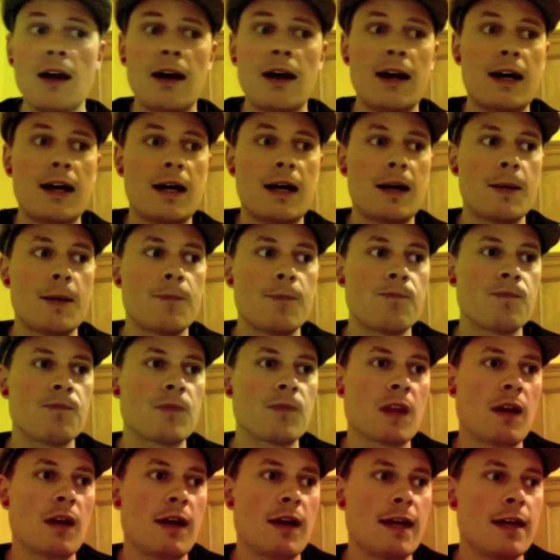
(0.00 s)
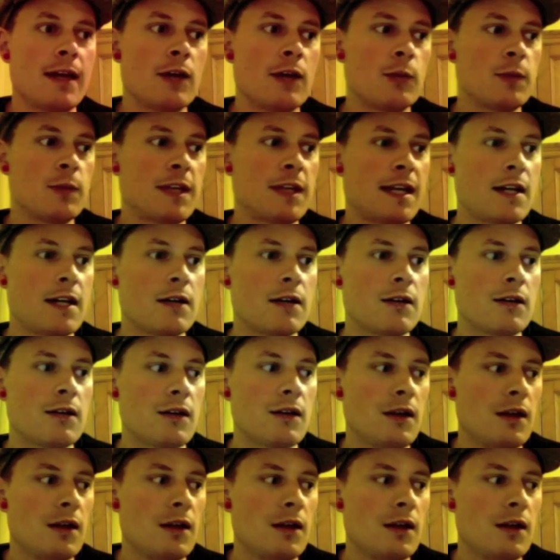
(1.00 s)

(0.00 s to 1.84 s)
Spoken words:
I helped out